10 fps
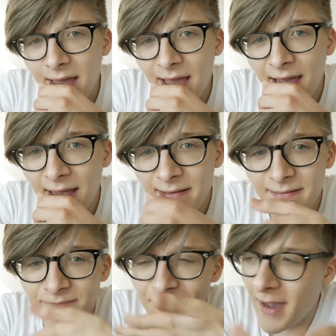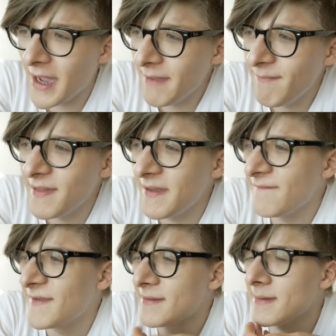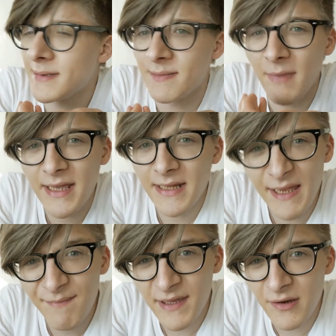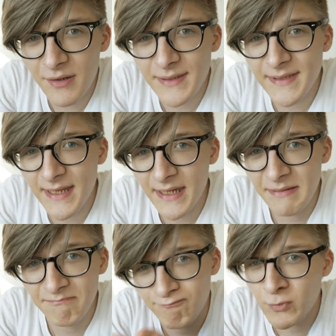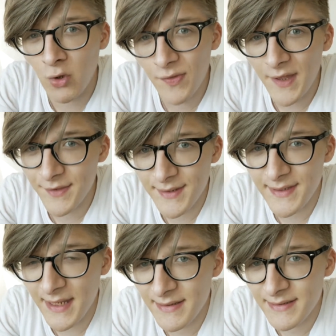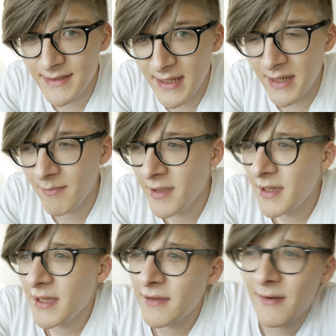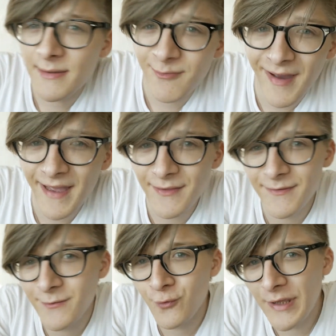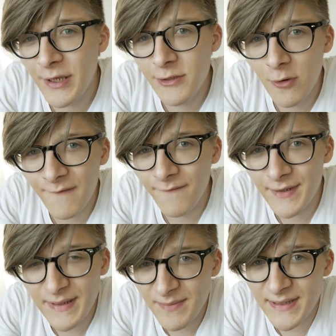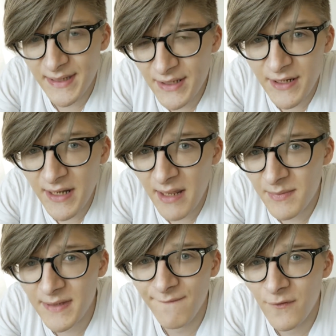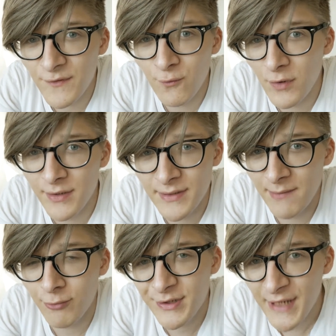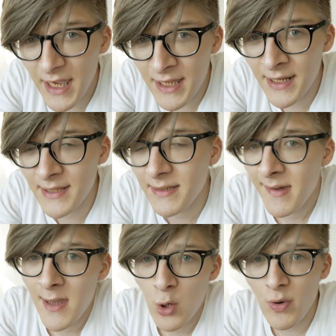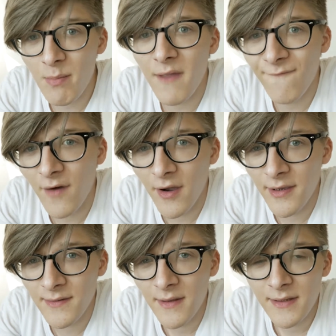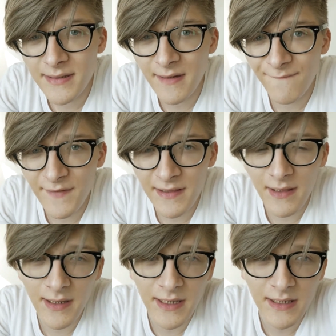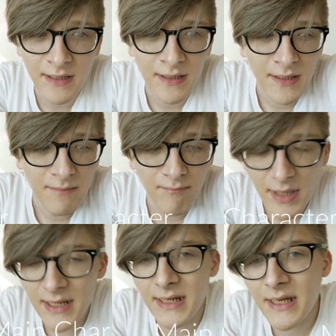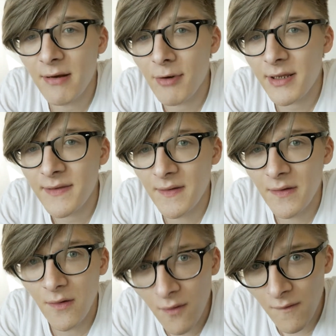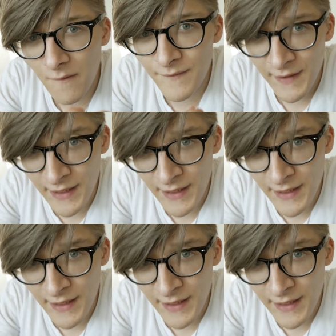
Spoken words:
And I believe that it's mainly because they don't understand the term. Because when we look for some synonyms for the word the protagonist, we may find something like main character or the